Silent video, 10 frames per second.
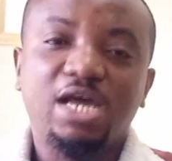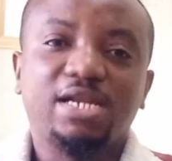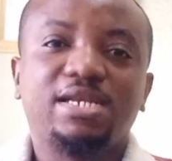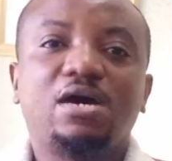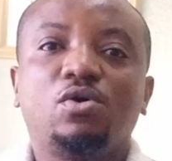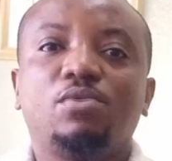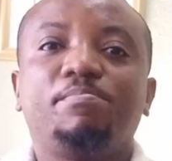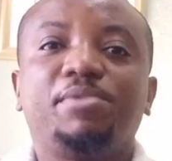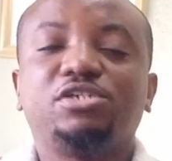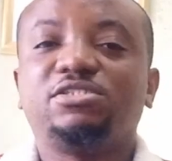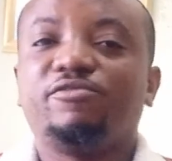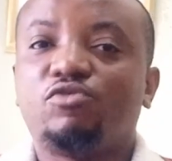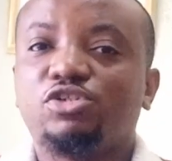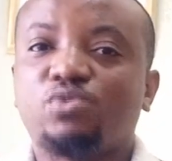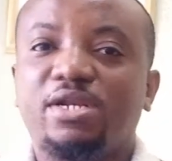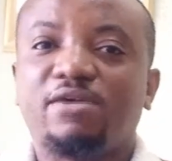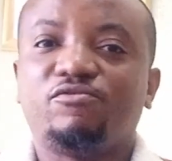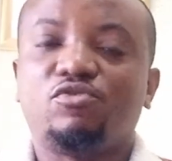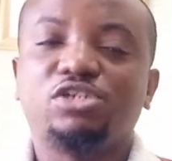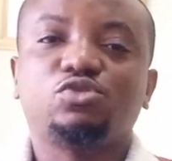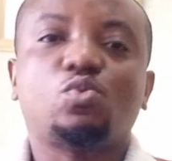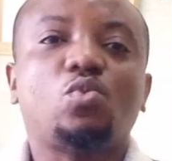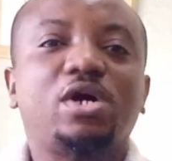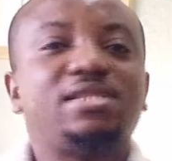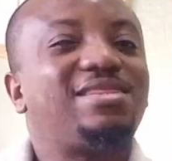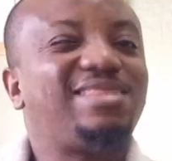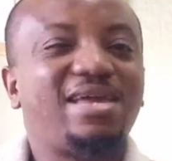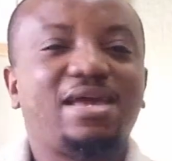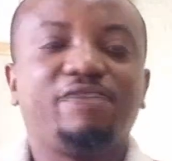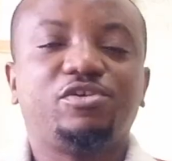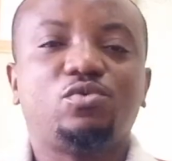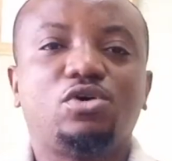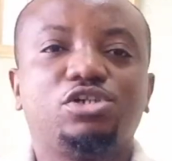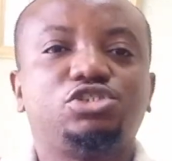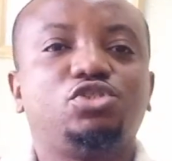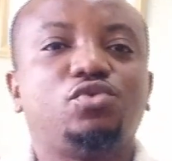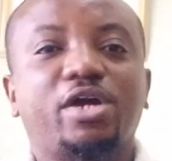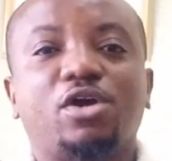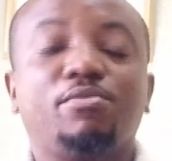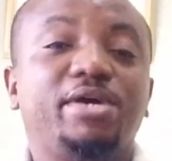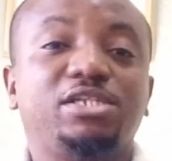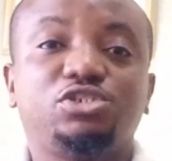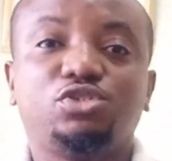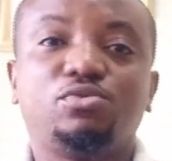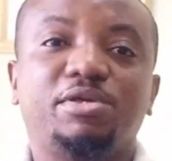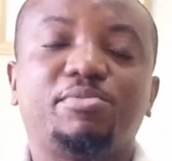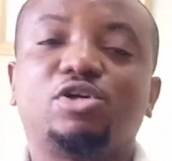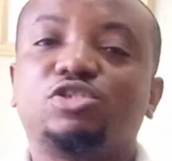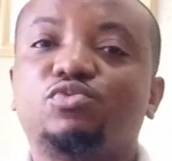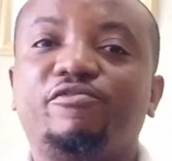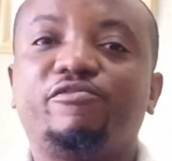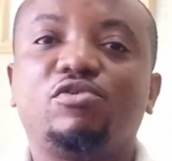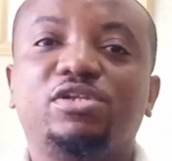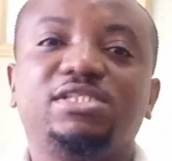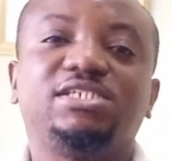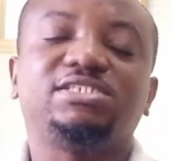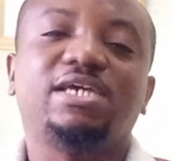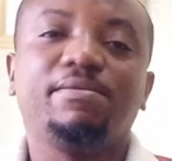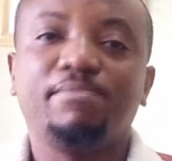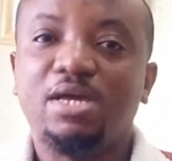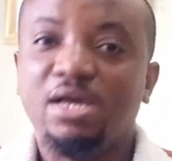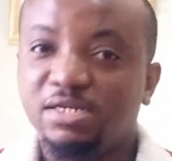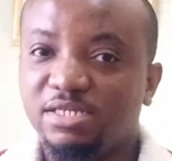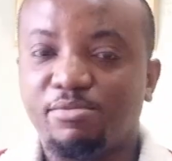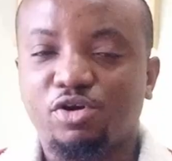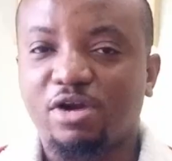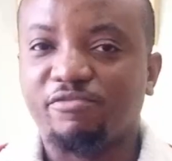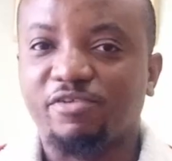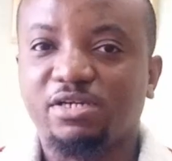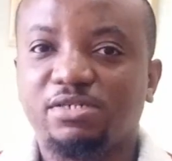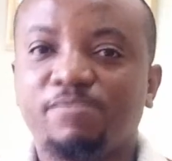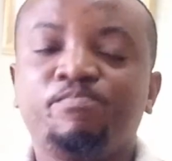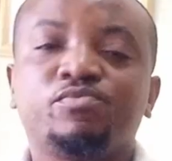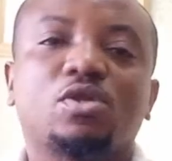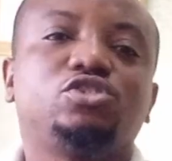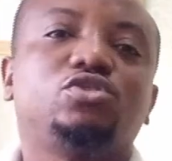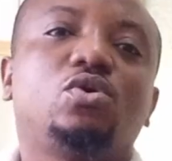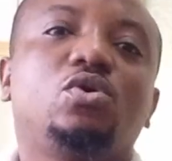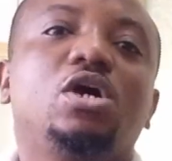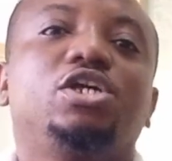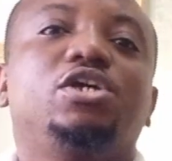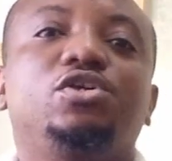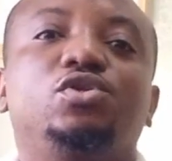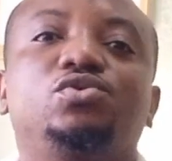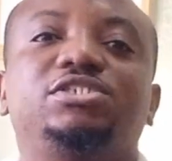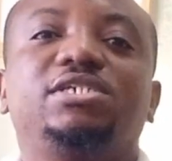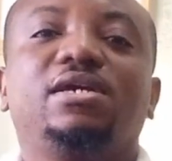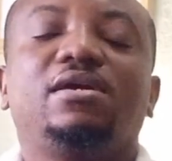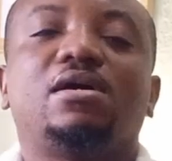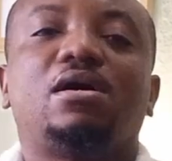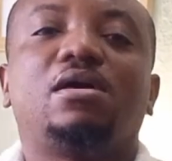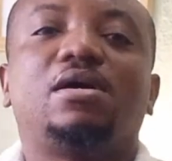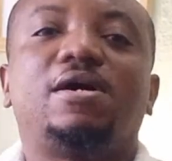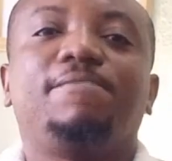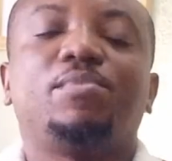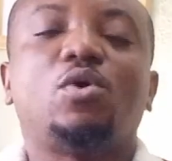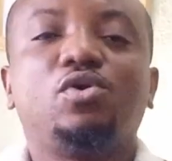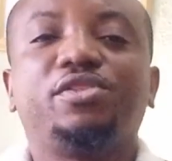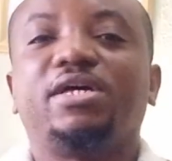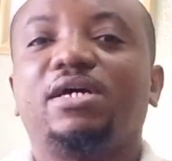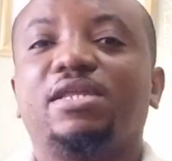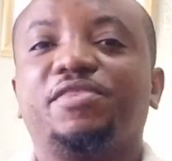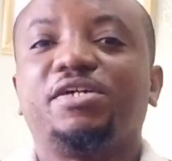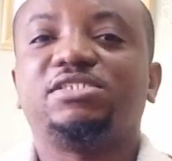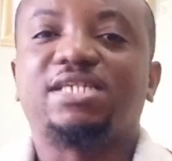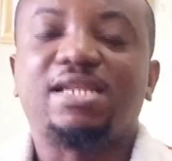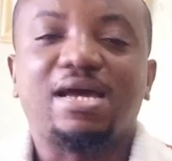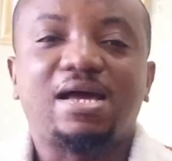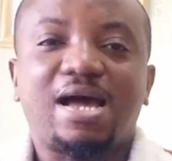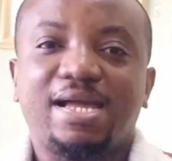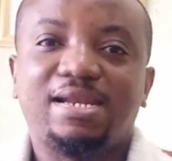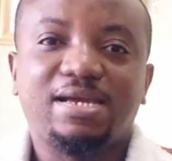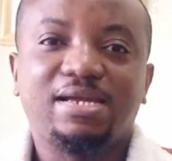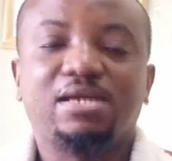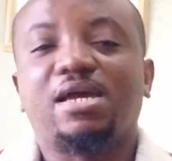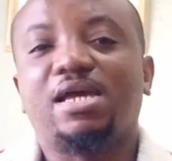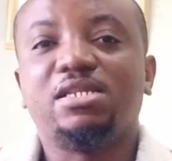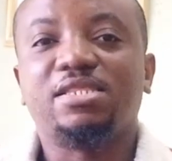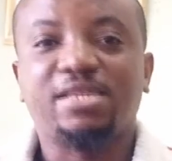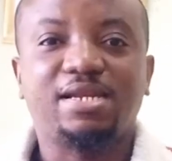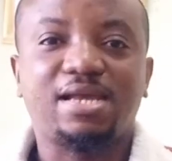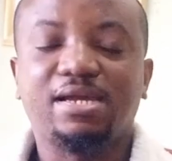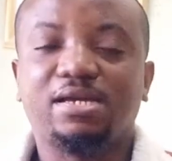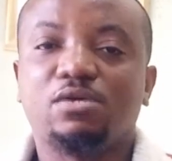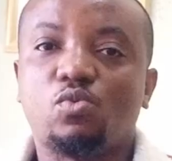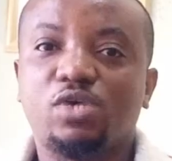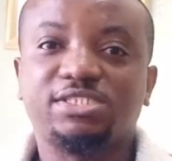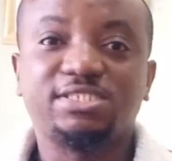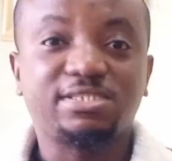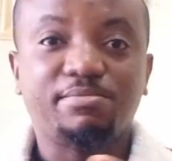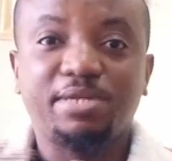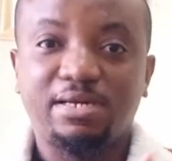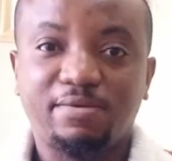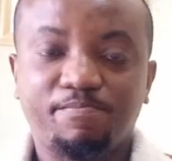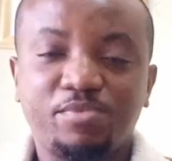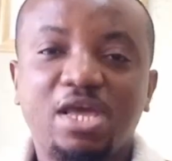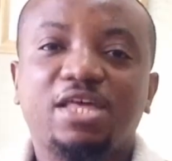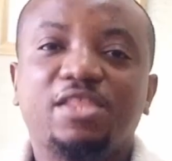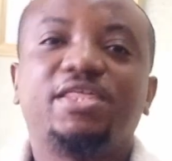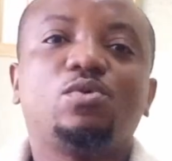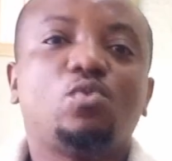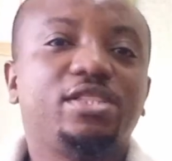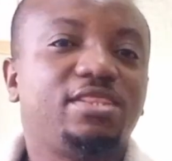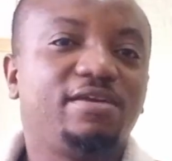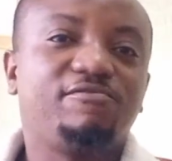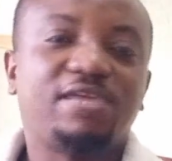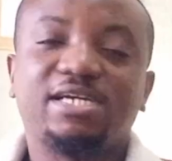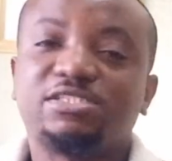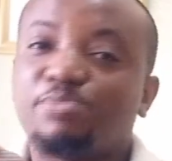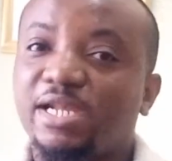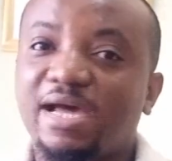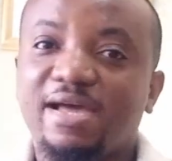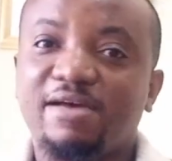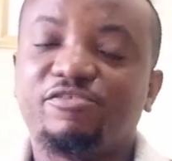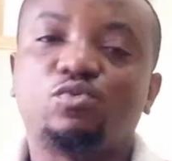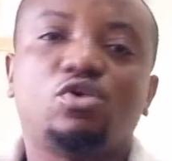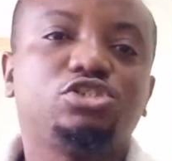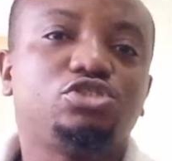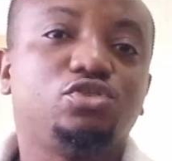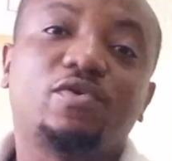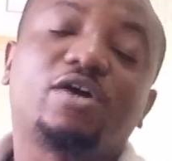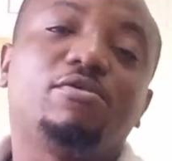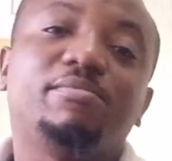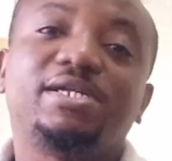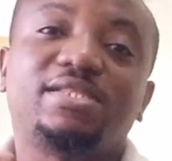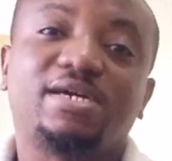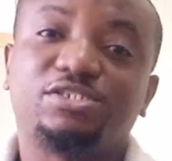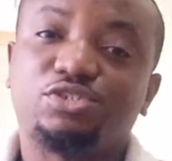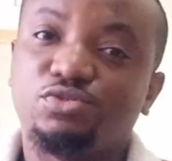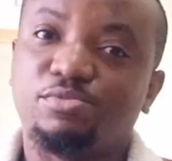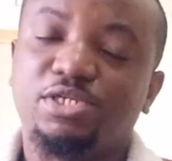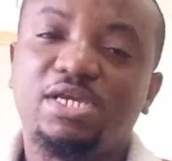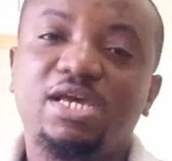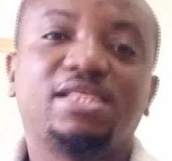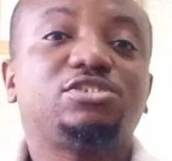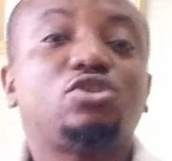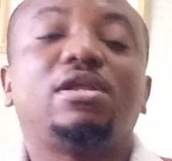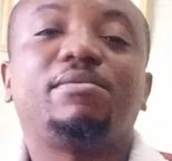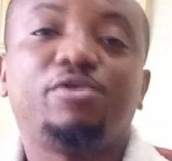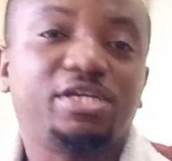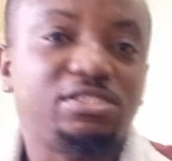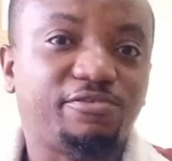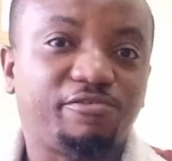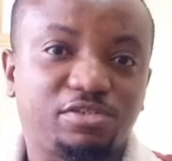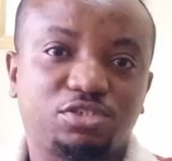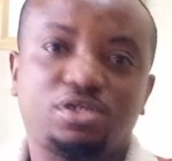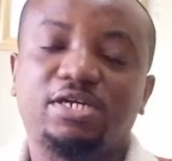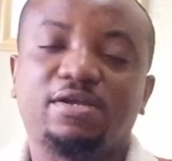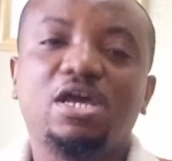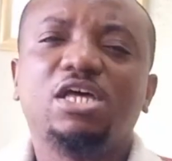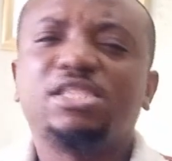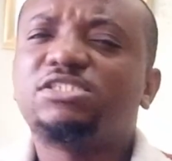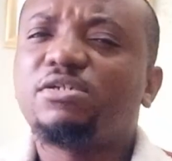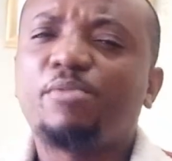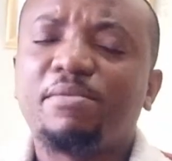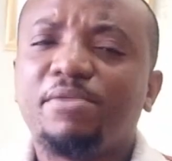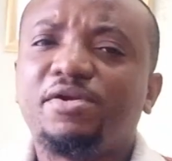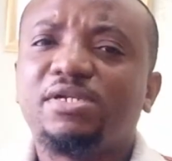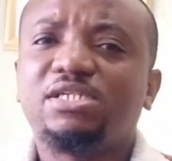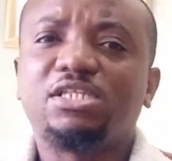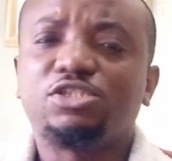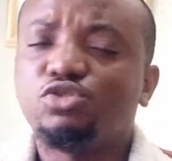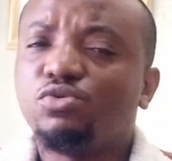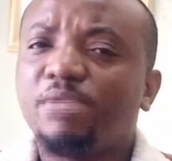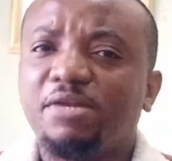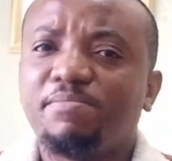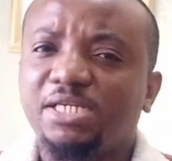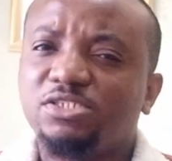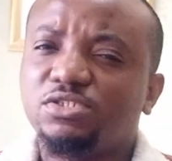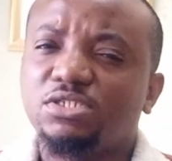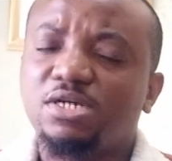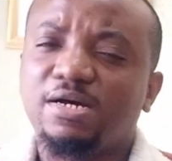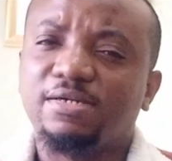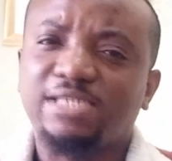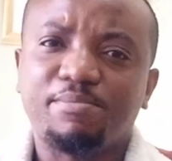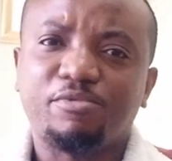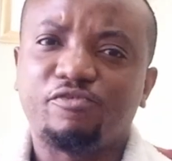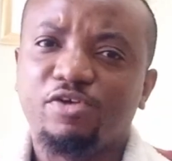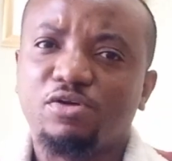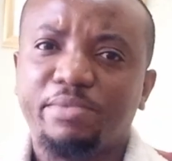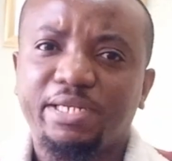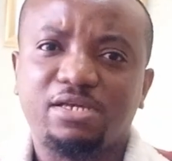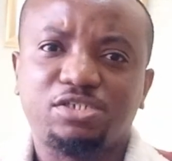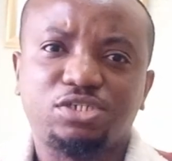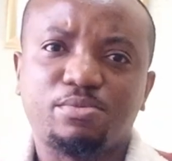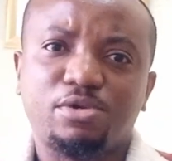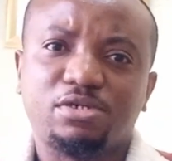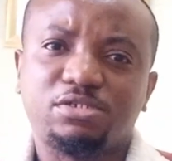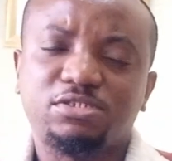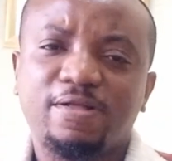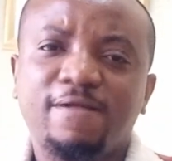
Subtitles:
Now, because they've watched what I've watched, what they haven't watched, you recommend to me because we fall in the same demographic. So you're using all the things that I like and they like, what's similar. Then what they've liked but I haven't watched, you recommend that to me. That's collaborative filtering. These are primarily the two main based type of recommendation models.